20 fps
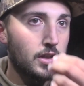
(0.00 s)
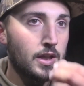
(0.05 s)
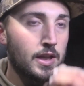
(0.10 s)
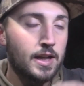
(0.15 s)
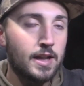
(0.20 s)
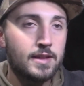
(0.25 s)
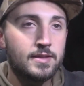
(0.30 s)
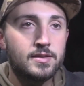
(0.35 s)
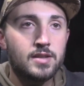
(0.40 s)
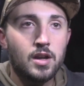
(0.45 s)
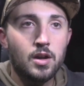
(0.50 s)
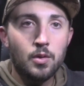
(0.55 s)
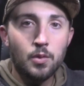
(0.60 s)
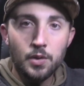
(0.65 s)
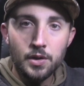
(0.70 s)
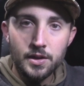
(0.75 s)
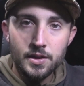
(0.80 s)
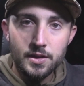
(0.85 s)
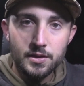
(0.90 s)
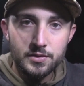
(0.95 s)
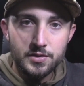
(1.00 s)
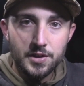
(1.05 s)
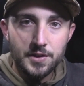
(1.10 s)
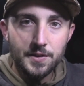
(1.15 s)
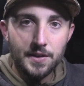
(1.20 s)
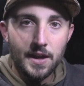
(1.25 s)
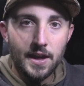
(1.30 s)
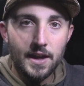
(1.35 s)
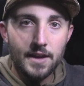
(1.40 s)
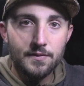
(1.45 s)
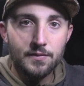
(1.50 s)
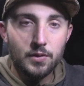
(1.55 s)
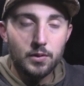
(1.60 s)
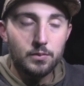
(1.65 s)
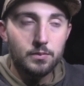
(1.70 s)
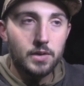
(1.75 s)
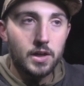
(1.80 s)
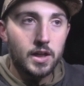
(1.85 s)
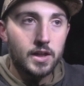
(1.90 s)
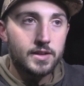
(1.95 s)
and I saw one of those
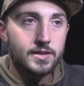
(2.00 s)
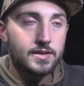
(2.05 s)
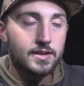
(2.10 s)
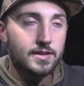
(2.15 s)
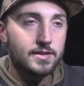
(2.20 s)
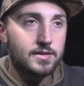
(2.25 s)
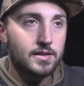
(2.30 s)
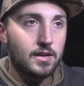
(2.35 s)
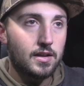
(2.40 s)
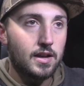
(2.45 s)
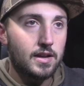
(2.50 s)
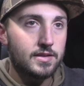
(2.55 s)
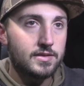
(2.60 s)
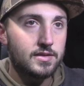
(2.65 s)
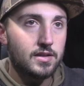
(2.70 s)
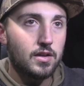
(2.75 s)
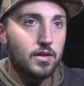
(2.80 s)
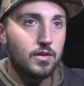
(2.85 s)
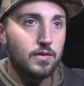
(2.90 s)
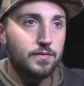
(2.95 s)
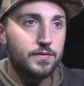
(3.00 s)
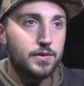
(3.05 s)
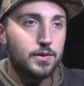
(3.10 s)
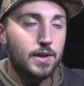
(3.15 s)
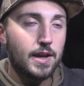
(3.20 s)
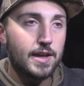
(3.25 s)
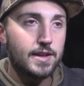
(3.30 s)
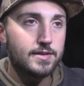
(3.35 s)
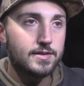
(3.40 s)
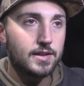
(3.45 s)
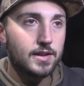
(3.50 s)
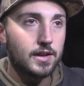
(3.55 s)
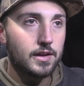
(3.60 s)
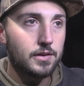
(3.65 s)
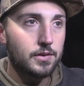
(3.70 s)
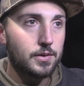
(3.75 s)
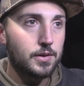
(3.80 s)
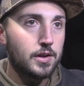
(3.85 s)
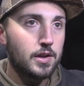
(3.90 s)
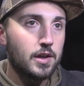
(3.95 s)
1.5-year-old bucks I saw a few days ago.